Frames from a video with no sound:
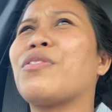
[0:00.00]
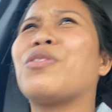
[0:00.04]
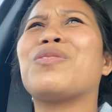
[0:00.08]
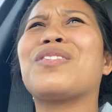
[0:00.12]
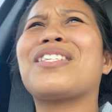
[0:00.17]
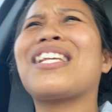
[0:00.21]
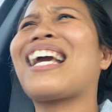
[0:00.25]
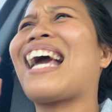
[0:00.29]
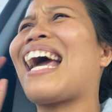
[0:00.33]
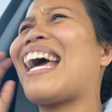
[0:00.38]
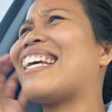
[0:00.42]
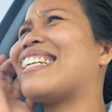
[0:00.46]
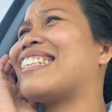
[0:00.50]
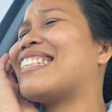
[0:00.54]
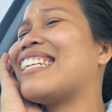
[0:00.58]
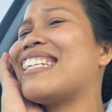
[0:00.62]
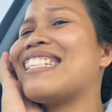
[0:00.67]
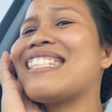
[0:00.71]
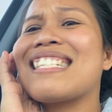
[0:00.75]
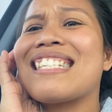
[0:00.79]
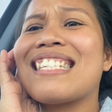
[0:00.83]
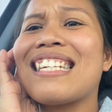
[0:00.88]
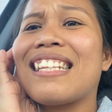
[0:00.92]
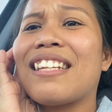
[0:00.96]
It was like, I
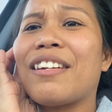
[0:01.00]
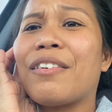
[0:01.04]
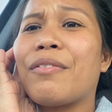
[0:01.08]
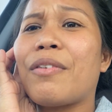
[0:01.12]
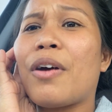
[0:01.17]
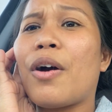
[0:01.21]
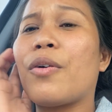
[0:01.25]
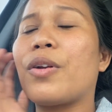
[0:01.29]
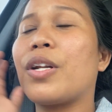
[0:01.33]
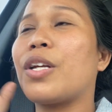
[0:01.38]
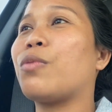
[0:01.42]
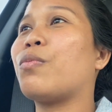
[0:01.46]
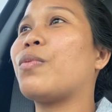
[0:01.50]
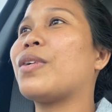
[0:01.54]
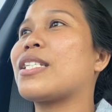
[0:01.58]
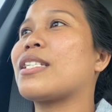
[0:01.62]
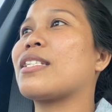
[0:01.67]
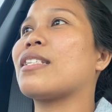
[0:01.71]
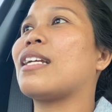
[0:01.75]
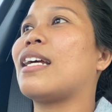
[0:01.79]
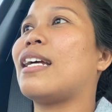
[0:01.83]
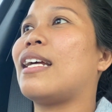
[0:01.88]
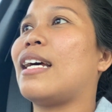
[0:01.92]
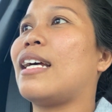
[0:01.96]
did see the road. It was
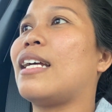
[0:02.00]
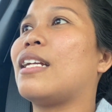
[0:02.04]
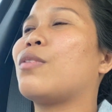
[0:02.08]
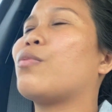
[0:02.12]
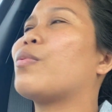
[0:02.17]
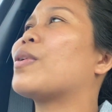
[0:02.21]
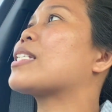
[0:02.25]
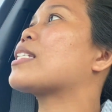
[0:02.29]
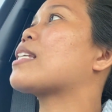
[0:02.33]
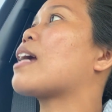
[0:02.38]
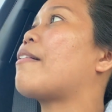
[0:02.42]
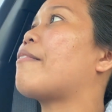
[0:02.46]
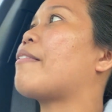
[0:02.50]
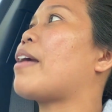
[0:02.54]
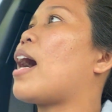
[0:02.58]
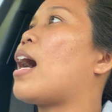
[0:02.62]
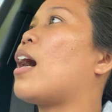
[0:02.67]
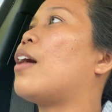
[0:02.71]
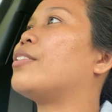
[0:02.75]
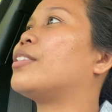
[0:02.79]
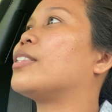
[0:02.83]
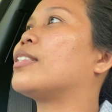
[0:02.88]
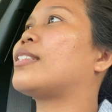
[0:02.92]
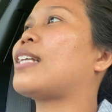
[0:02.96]

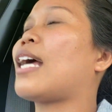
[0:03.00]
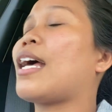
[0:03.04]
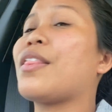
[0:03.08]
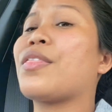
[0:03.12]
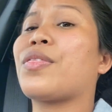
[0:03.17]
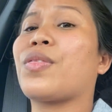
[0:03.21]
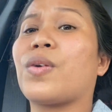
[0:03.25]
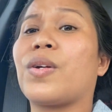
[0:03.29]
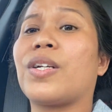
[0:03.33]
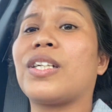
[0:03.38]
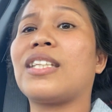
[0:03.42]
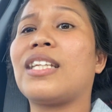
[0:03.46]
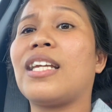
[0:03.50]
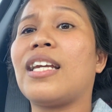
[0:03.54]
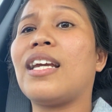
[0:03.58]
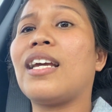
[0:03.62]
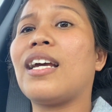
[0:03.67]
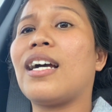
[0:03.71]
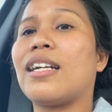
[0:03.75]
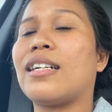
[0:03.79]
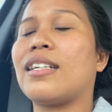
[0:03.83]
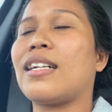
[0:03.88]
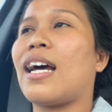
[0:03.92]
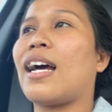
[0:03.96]
around
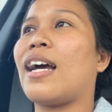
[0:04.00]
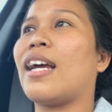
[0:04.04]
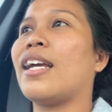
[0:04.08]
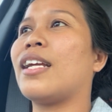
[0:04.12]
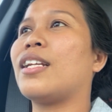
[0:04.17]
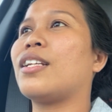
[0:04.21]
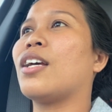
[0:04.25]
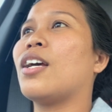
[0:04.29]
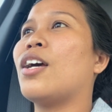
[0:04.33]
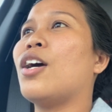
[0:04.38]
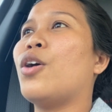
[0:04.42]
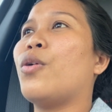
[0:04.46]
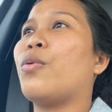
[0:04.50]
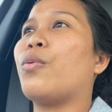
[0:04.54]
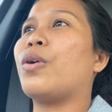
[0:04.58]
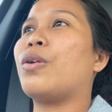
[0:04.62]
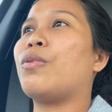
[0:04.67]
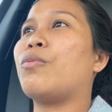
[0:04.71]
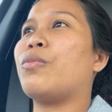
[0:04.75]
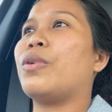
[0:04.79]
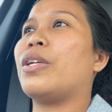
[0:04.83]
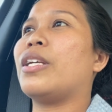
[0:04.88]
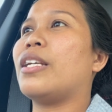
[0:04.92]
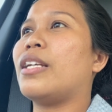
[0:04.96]
10:30 at night
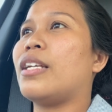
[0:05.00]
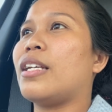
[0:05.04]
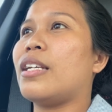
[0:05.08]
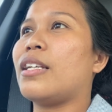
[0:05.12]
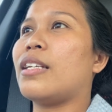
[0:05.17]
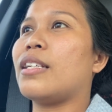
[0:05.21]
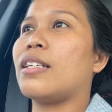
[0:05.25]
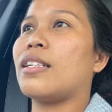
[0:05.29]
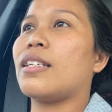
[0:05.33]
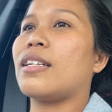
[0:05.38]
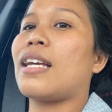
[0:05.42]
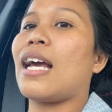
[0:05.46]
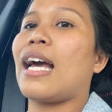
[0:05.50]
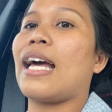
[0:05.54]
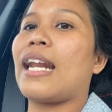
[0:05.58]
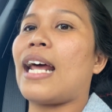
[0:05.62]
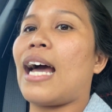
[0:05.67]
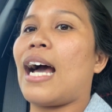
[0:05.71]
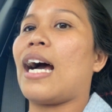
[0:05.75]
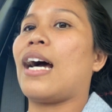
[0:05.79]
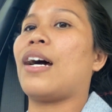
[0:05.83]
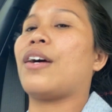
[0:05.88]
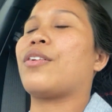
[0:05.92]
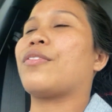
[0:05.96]
when we got
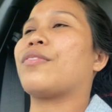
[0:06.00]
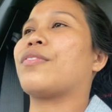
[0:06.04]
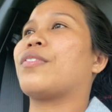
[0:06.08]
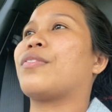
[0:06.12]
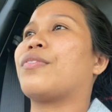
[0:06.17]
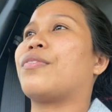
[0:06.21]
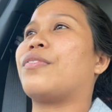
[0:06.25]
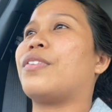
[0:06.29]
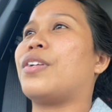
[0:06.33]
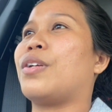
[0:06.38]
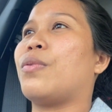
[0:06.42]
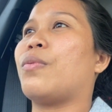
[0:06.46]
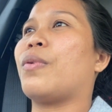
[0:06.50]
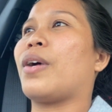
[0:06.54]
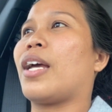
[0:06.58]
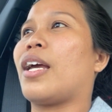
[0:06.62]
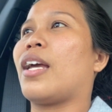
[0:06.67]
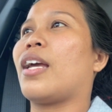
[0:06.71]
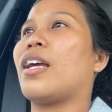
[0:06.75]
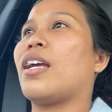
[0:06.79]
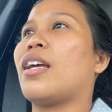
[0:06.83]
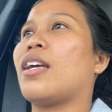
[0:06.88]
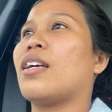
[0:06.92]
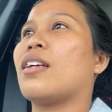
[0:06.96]
out of the
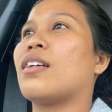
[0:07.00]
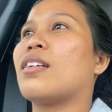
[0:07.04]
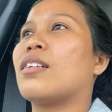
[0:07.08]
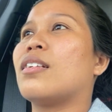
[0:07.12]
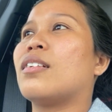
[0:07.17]
freeway.